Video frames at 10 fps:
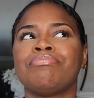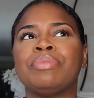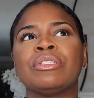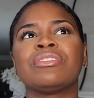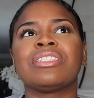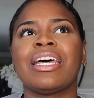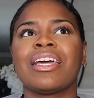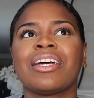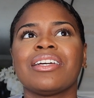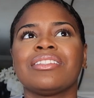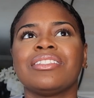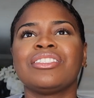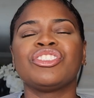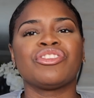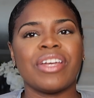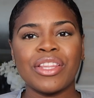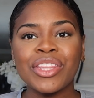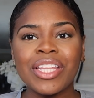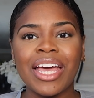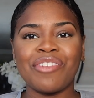built like this
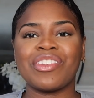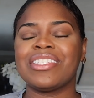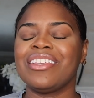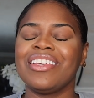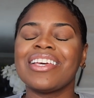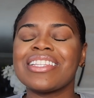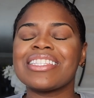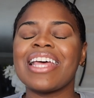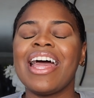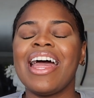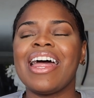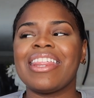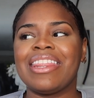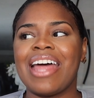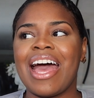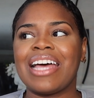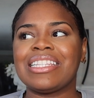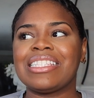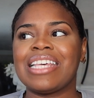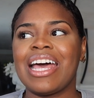strength and resilience
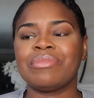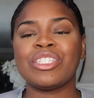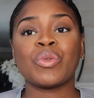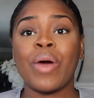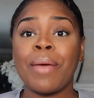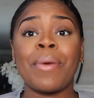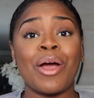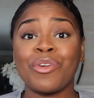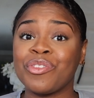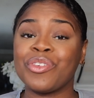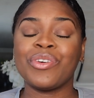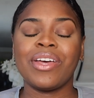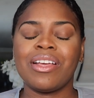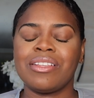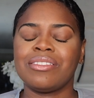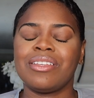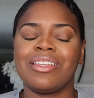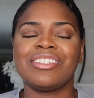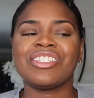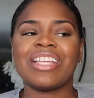that is quite powerful, and
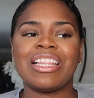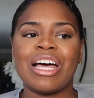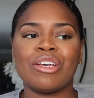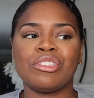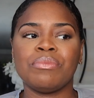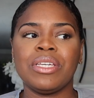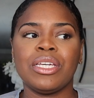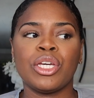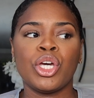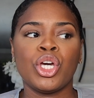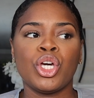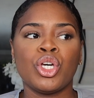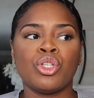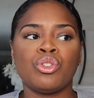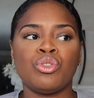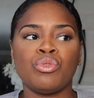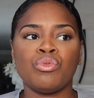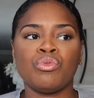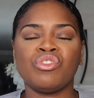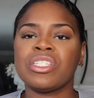it just allows me
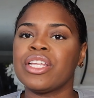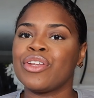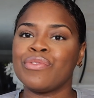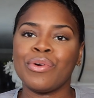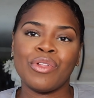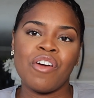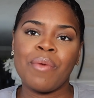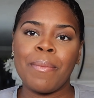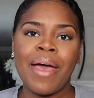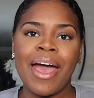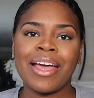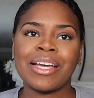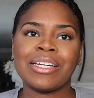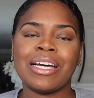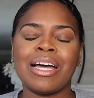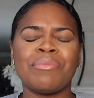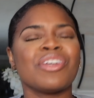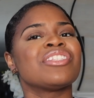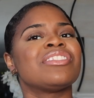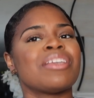to just let it roll off my back.
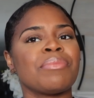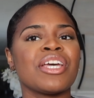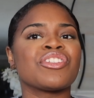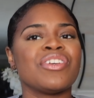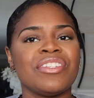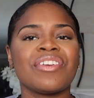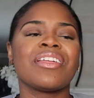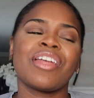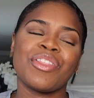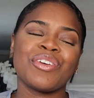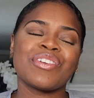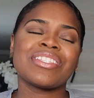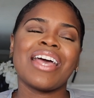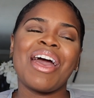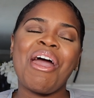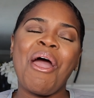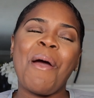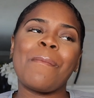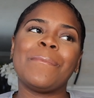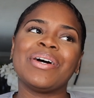There's some days are easier than others,
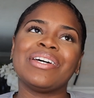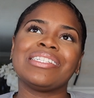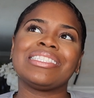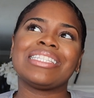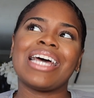but